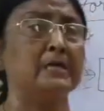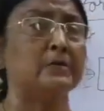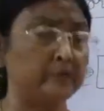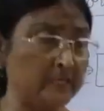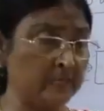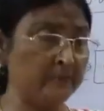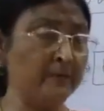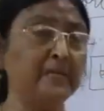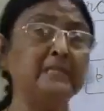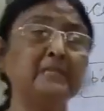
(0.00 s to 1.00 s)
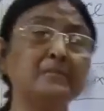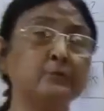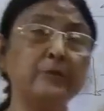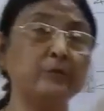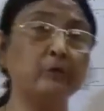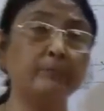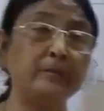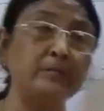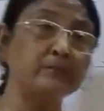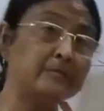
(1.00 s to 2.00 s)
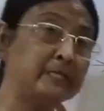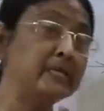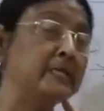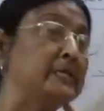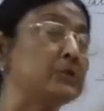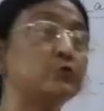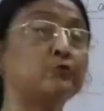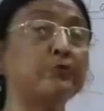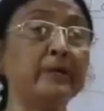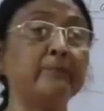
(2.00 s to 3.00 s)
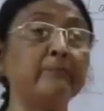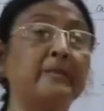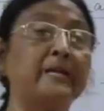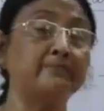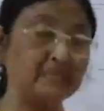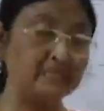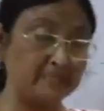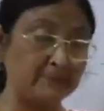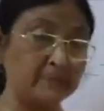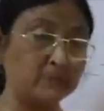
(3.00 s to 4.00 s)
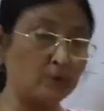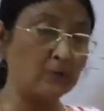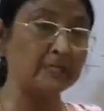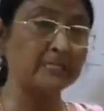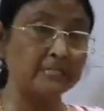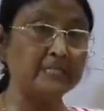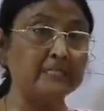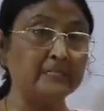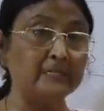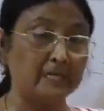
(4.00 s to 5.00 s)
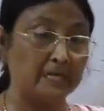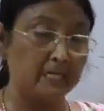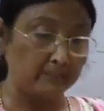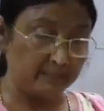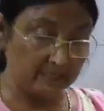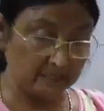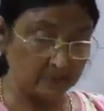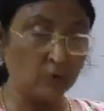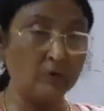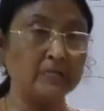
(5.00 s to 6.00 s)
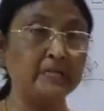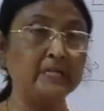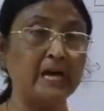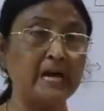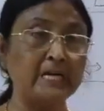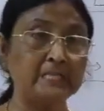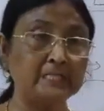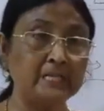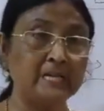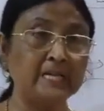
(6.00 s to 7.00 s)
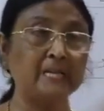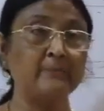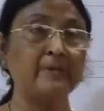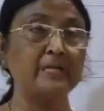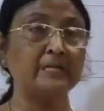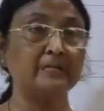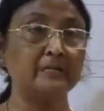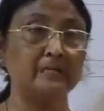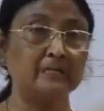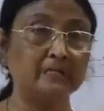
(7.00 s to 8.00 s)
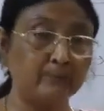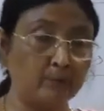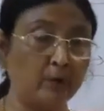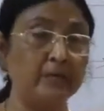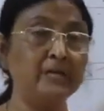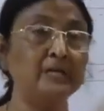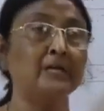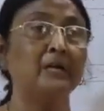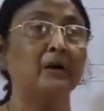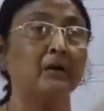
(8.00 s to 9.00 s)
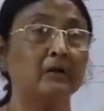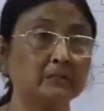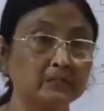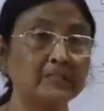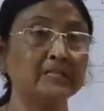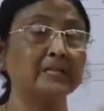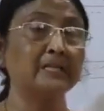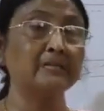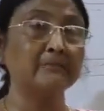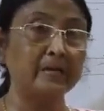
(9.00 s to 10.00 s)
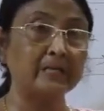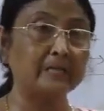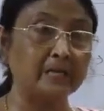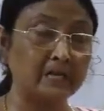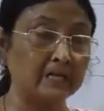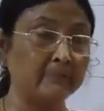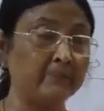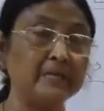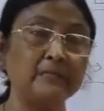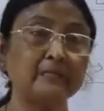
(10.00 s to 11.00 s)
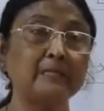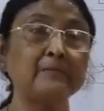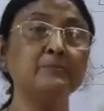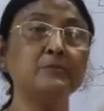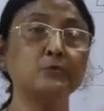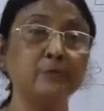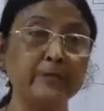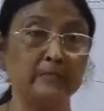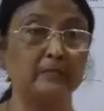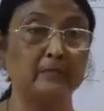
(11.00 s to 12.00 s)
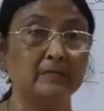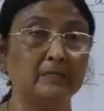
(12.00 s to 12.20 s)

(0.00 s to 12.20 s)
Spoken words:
So if I in the swing, normally you see swing, that means if a small kid, I easily can make the boy or girl can make them swing.